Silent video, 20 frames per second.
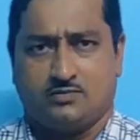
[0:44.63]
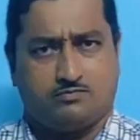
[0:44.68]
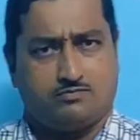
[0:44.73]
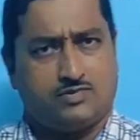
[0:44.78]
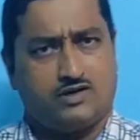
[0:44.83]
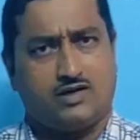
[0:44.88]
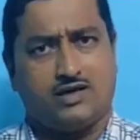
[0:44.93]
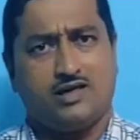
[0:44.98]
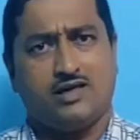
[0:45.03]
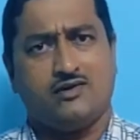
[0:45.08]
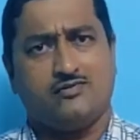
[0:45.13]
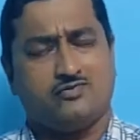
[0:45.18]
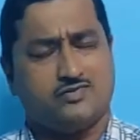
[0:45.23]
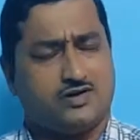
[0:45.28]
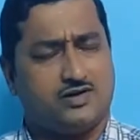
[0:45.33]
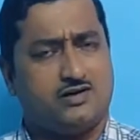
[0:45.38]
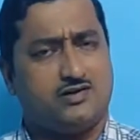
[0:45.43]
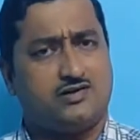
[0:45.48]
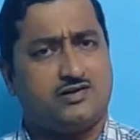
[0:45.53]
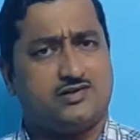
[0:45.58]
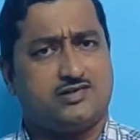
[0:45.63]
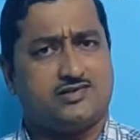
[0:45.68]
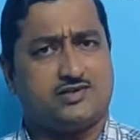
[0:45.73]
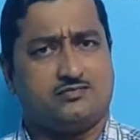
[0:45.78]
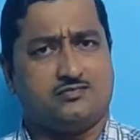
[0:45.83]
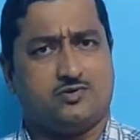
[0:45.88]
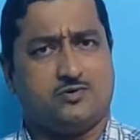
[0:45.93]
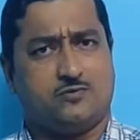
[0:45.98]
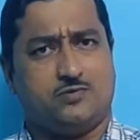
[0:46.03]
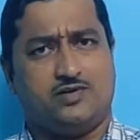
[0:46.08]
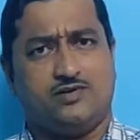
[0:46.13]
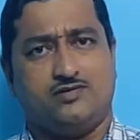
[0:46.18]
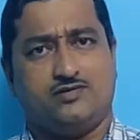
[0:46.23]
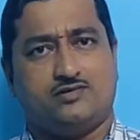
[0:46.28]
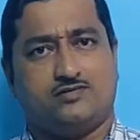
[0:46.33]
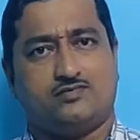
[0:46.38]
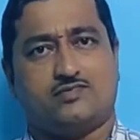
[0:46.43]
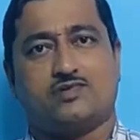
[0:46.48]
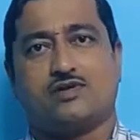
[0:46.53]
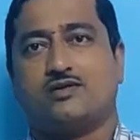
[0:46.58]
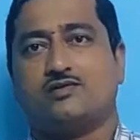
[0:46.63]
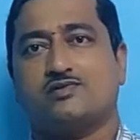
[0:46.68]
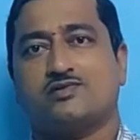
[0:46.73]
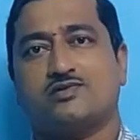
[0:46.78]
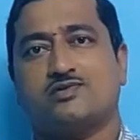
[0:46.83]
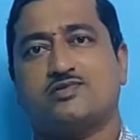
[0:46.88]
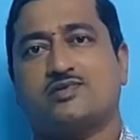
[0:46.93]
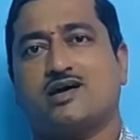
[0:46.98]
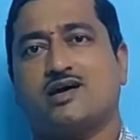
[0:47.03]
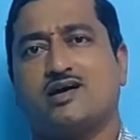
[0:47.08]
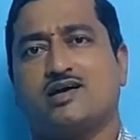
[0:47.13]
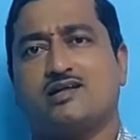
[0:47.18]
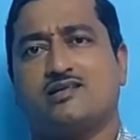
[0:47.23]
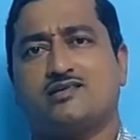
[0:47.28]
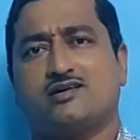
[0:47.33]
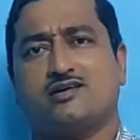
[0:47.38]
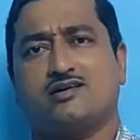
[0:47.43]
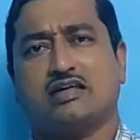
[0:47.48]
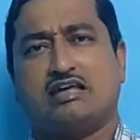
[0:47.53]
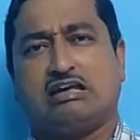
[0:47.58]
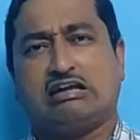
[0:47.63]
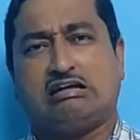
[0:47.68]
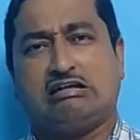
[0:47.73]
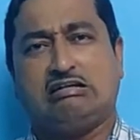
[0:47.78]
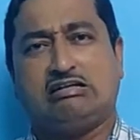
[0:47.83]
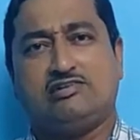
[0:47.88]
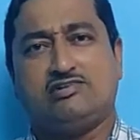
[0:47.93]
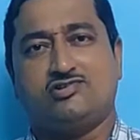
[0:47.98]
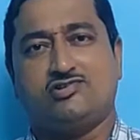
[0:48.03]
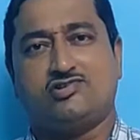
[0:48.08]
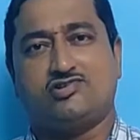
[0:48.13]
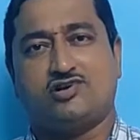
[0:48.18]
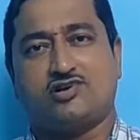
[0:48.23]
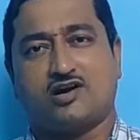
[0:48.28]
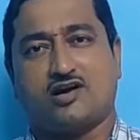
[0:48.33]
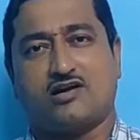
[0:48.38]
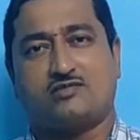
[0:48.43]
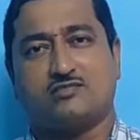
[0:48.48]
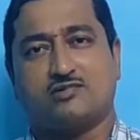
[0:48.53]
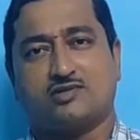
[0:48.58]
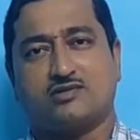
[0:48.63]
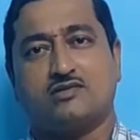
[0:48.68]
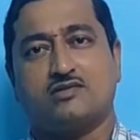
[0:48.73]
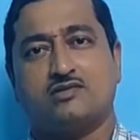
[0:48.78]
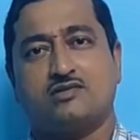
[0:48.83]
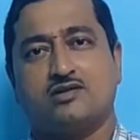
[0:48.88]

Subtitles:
But I have heard some opinions also saying that English grammar